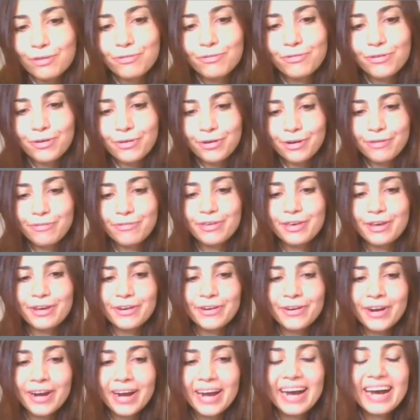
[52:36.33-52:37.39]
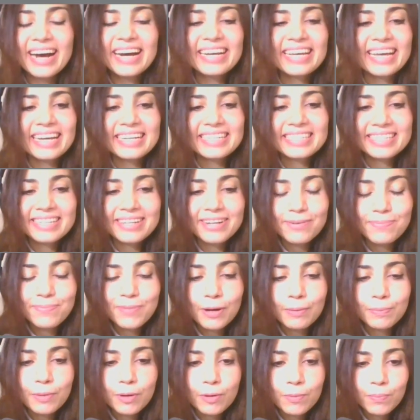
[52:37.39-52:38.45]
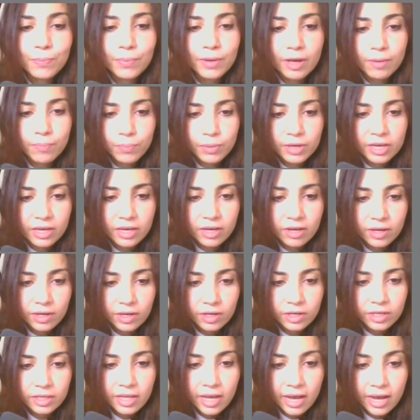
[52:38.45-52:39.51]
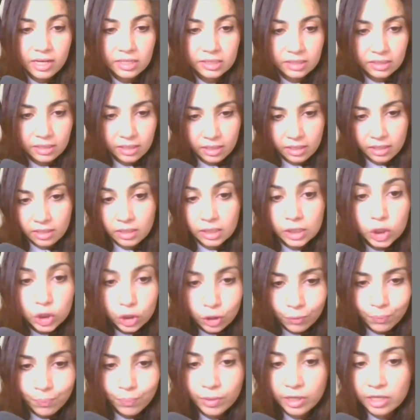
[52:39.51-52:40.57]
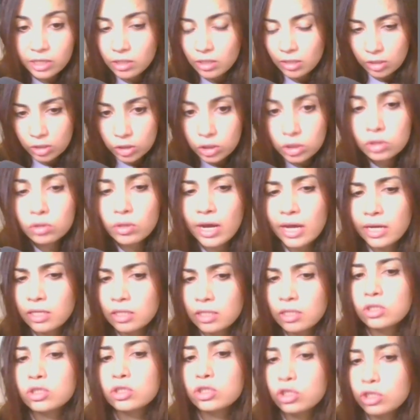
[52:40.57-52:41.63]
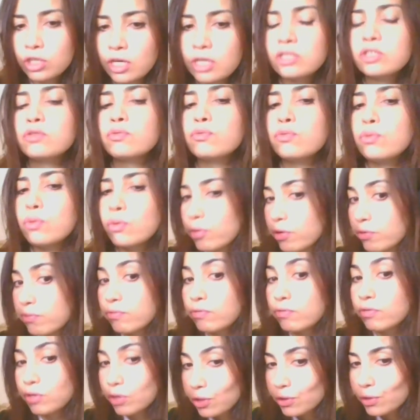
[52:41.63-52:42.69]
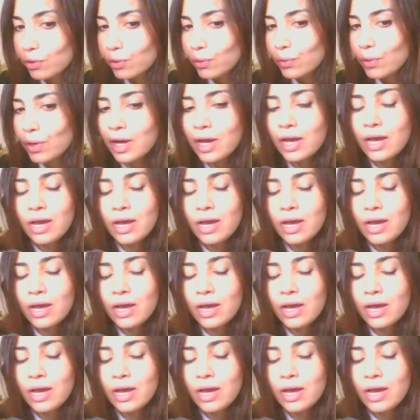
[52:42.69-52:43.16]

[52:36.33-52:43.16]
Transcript: for review. Okay, so a pop-up appeared asking submit Distractless Chess for review,